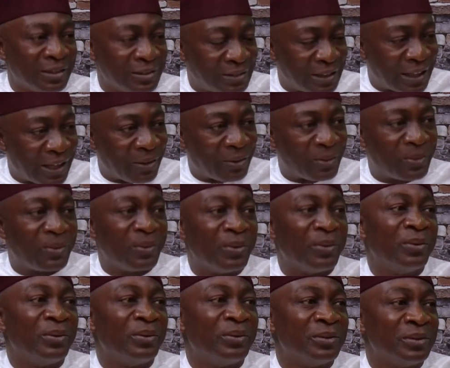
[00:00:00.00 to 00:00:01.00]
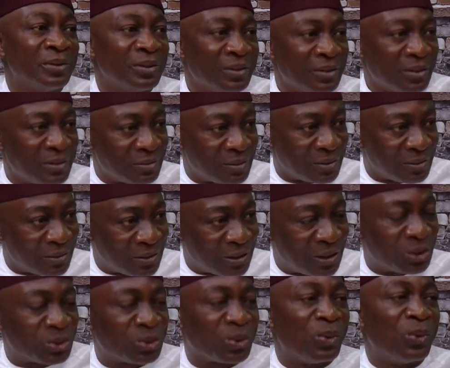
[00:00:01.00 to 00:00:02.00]
Denko, Disco,
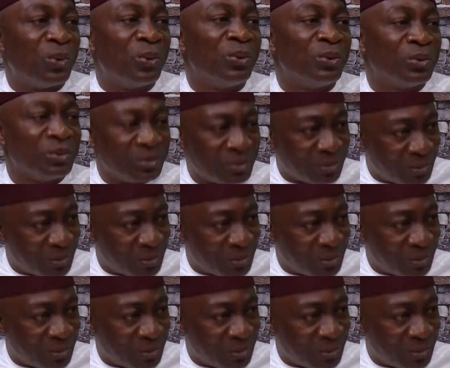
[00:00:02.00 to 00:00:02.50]
Disco,